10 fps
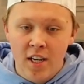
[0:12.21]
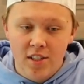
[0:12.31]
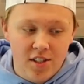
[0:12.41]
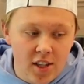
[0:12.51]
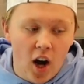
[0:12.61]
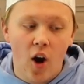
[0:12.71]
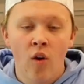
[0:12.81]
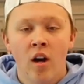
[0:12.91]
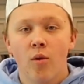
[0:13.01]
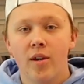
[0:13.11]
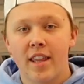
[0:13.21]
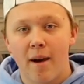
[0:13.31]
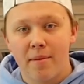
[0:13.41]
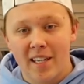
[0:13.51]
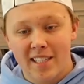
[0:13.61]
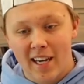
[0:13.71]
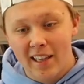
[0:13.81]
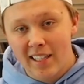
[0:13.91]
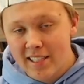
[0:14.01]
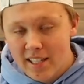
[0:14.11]
So, with that being
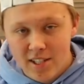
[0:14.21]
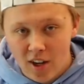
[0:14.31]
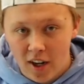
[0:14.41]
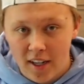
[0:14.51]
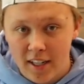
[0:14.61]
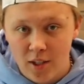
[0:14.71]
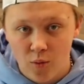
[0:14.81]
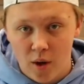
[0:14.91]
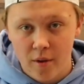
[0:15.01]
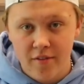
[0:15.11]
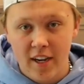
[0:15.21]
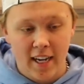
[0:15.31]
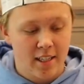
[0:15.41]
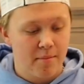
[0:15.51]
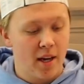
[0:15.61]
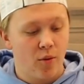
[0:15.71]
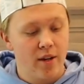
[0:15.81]
said, let's get started into what we've got to make.